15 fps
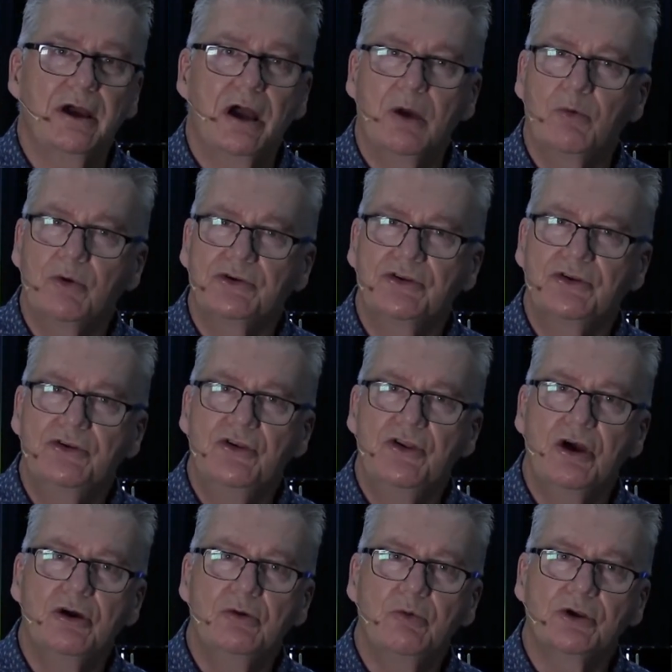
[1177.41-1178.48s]
I want to
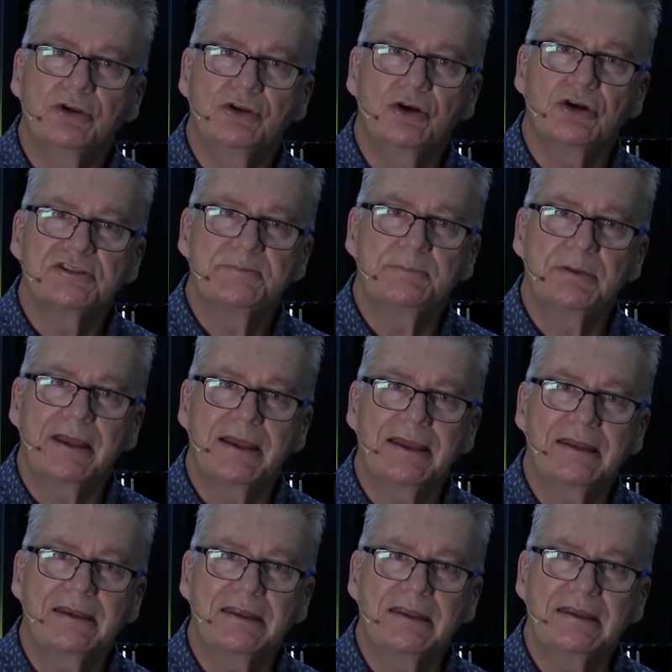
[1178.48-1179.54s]
know what God's
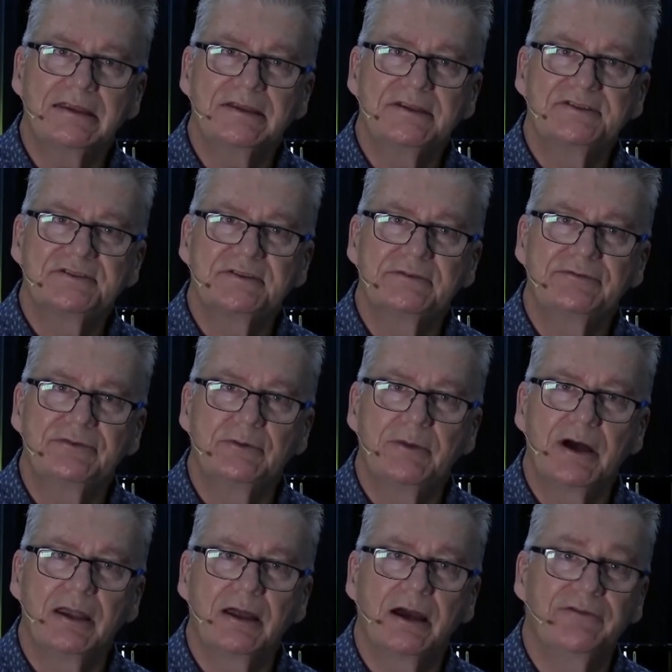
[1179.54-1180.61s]
plan is for
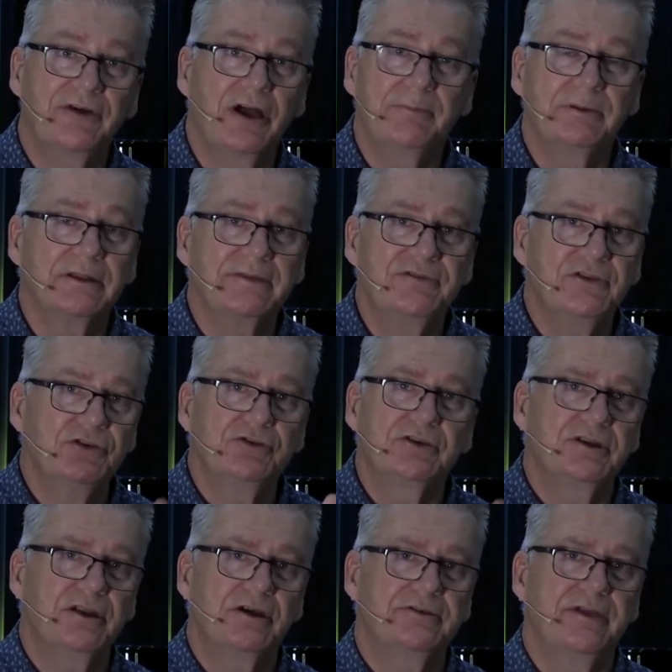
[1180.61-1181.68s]
my life. I believe that you
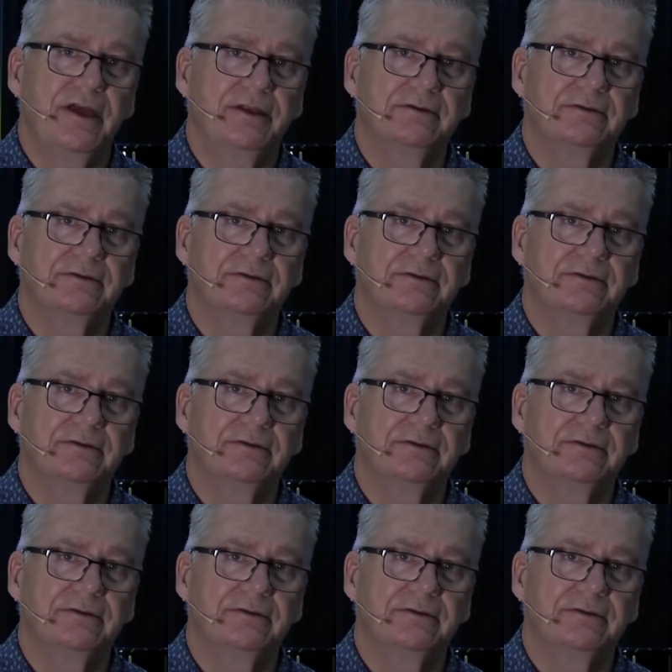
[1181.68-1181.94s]
can know that.